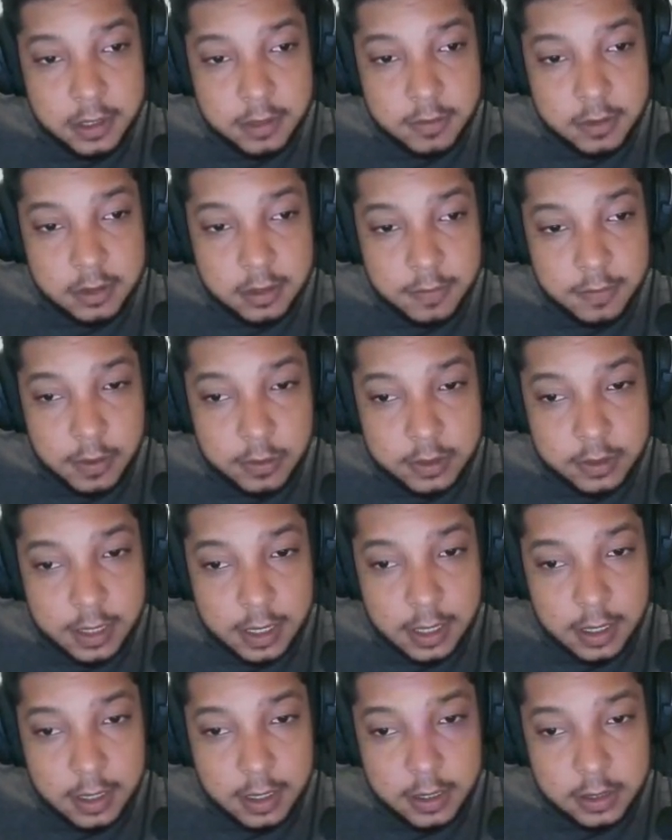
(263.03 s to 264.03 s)
you will use
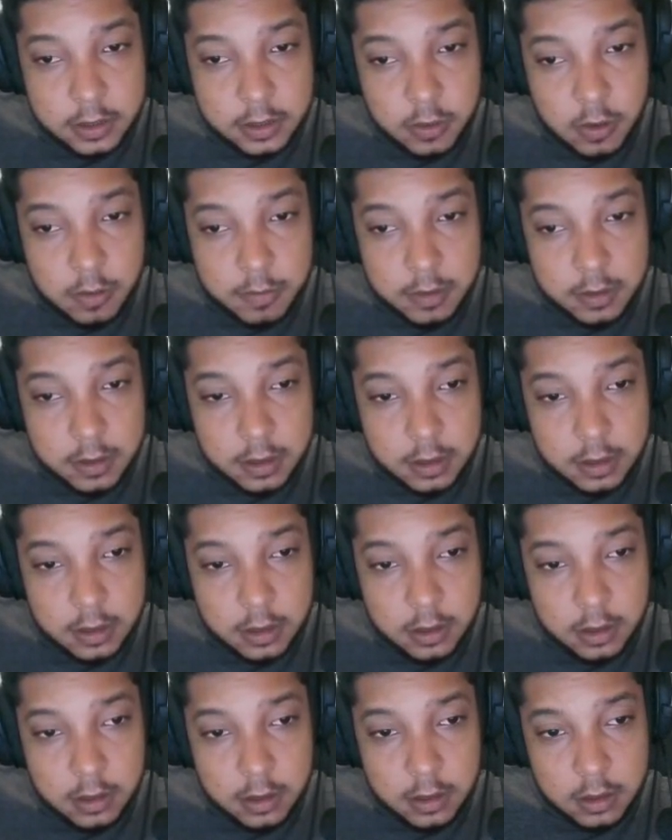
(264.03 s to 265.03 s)
this command here,
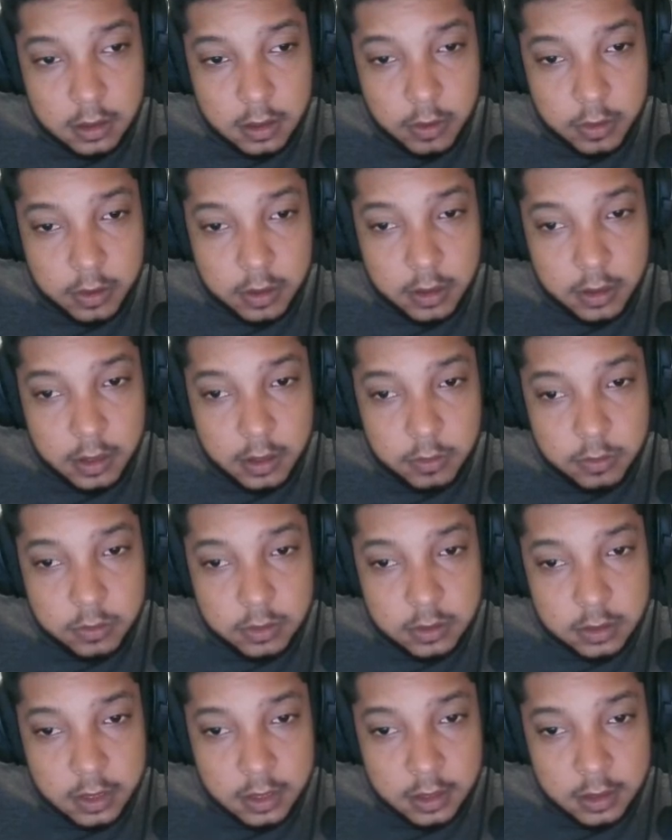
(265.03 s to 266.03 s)
which is what I used,
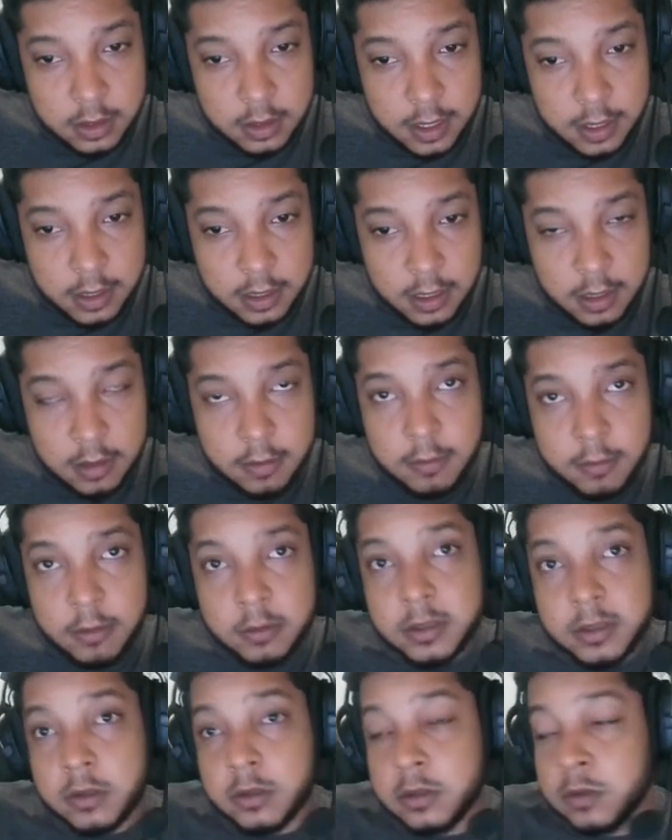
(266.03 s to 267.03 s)
as it will use the
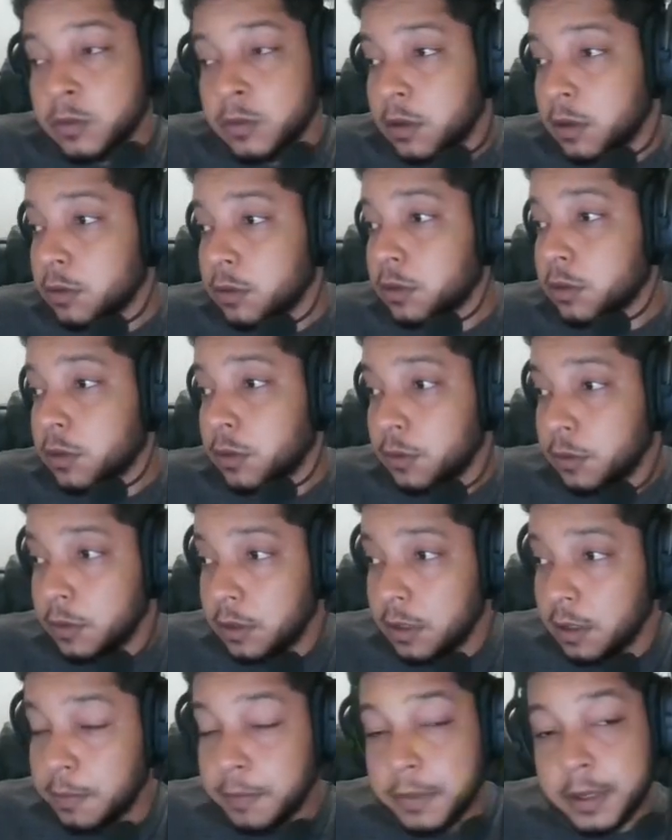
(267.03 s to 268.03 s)
CUDA core to
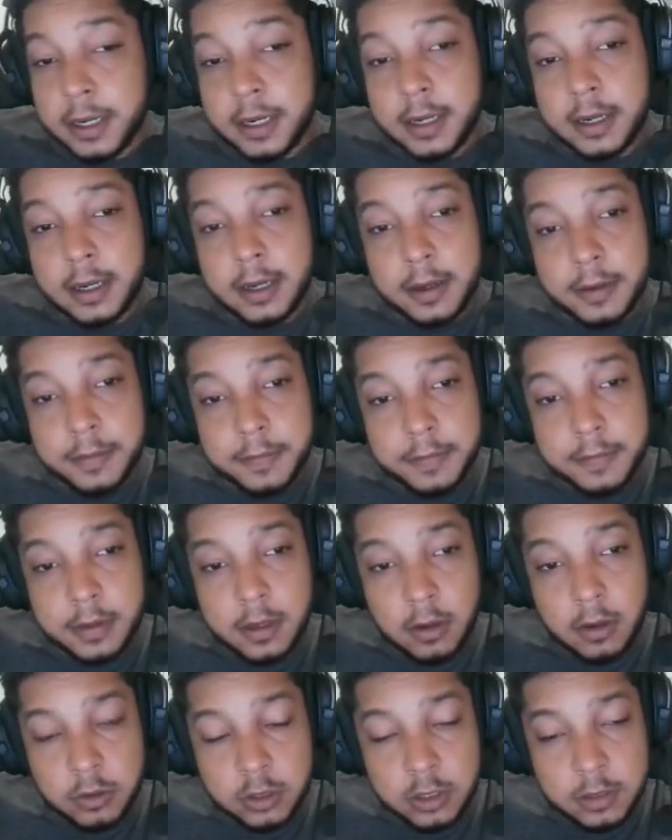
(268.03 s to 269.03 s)
reduce performance.
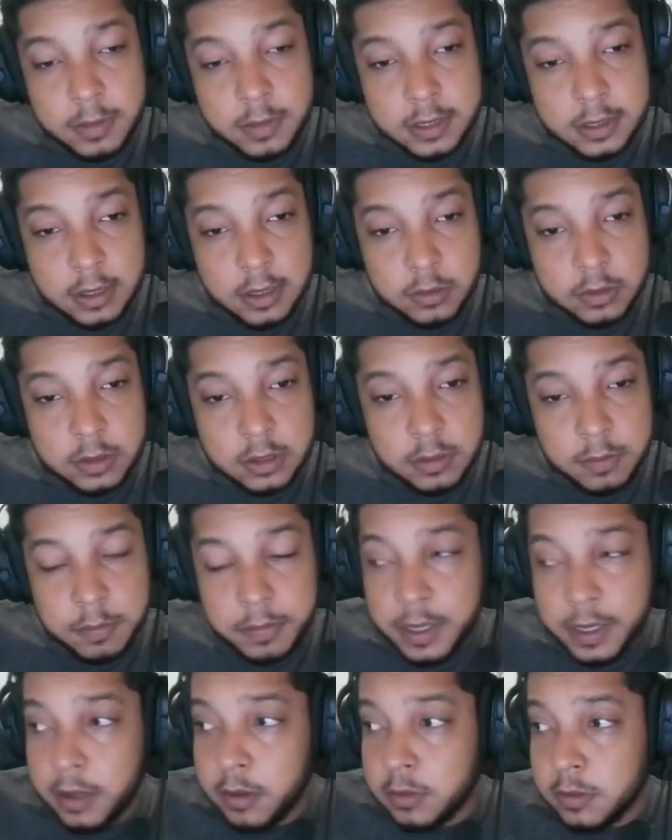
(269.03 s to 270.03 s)
If you don't have
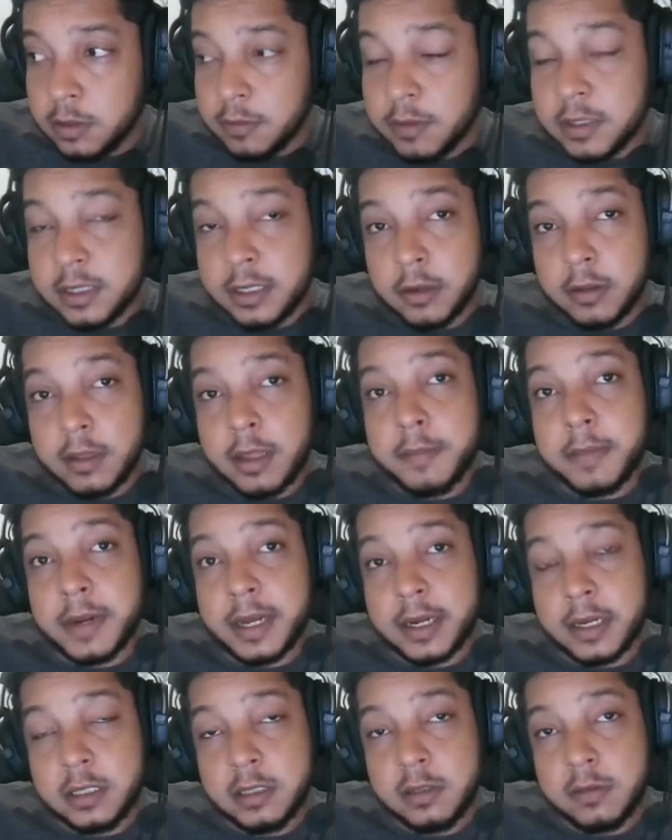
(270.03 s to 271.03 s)
a graphics card,
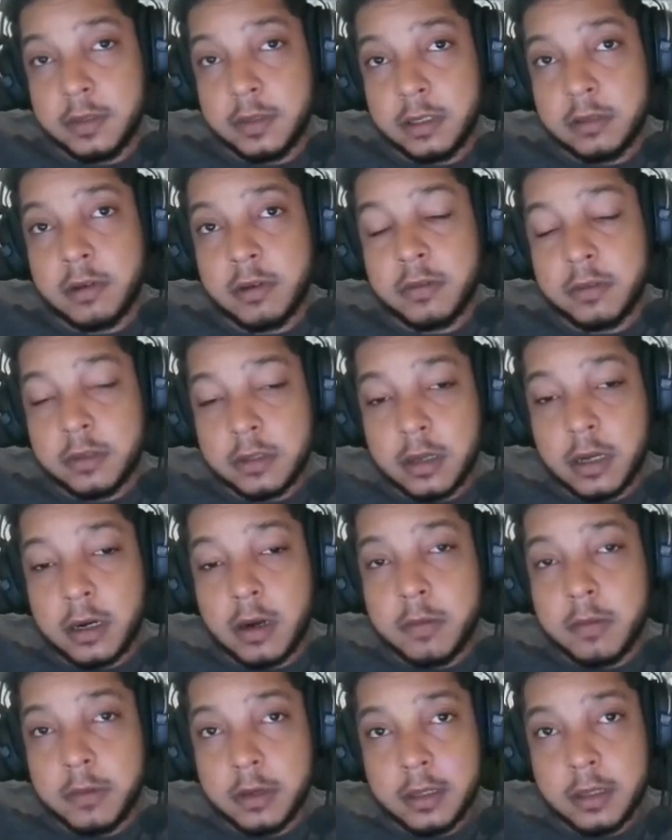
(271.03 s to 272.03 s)
the model will
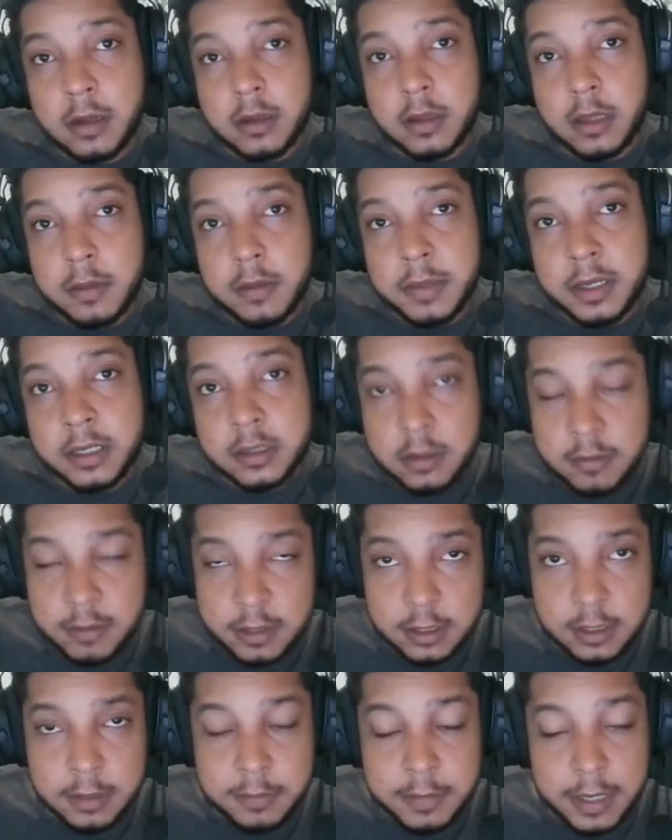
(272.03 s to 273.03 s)
work too. It
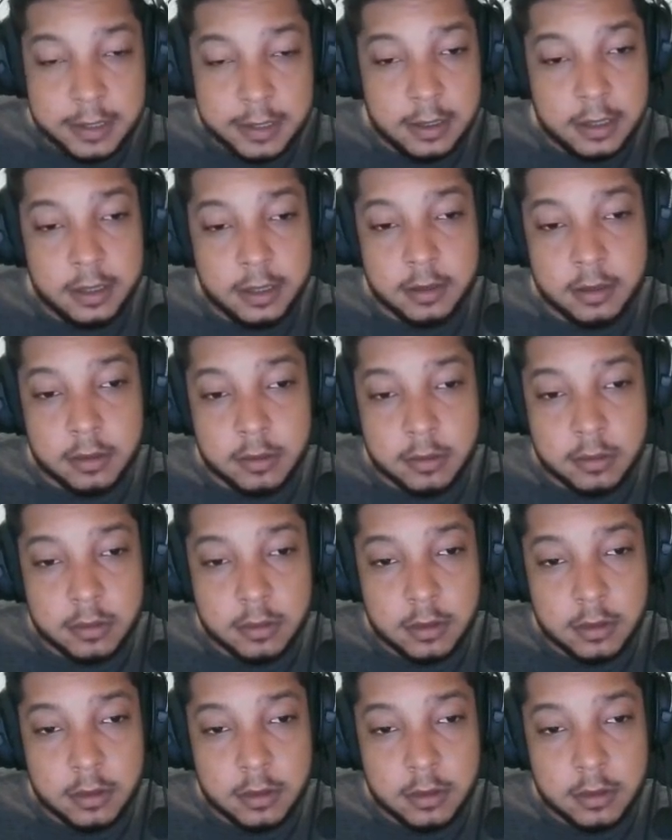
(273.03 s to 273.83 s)
will just be slower.